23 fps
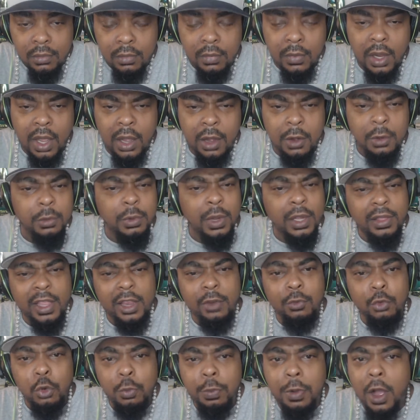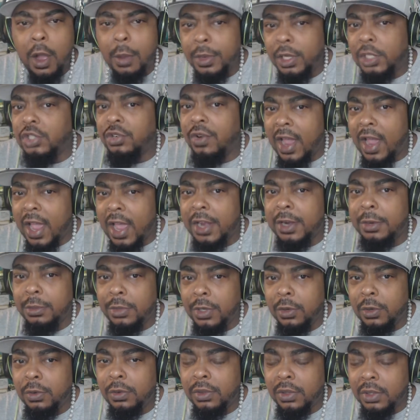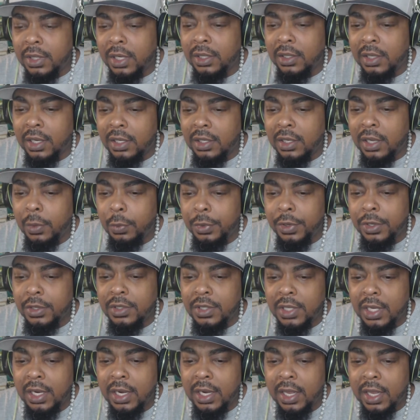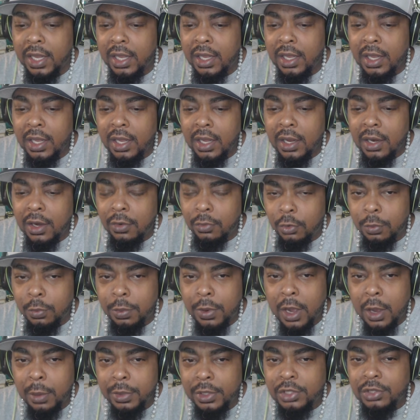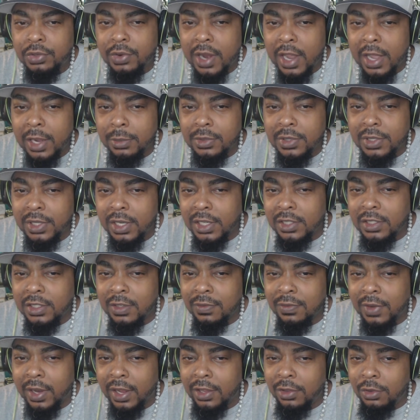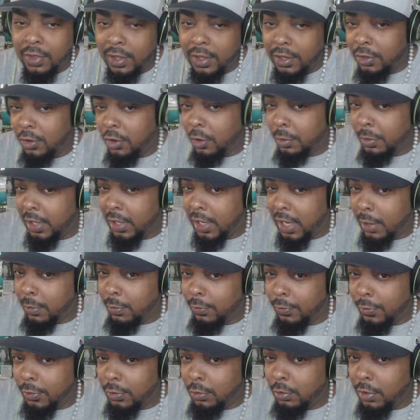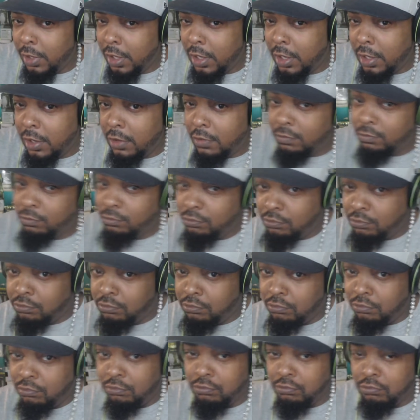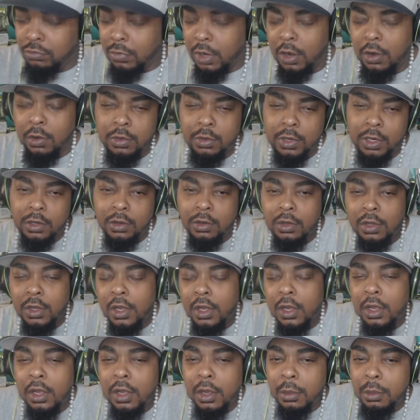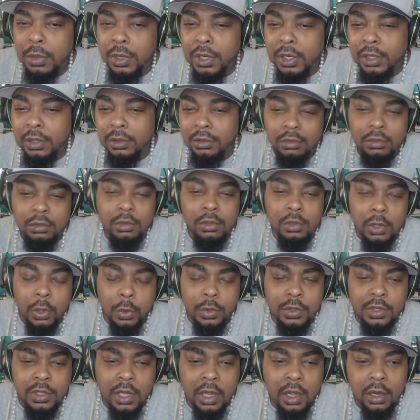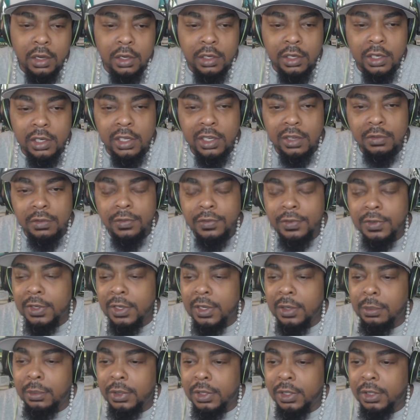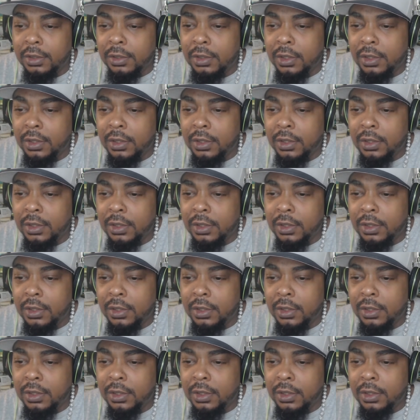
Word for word: um, I think RuPaul be trying them though. I I, I will say that. RuPaul be trying, saying stuff like, "You think you're gonna be gay before you leave?" Mm-mm, I don't know, but you know, it's all in love and fun. But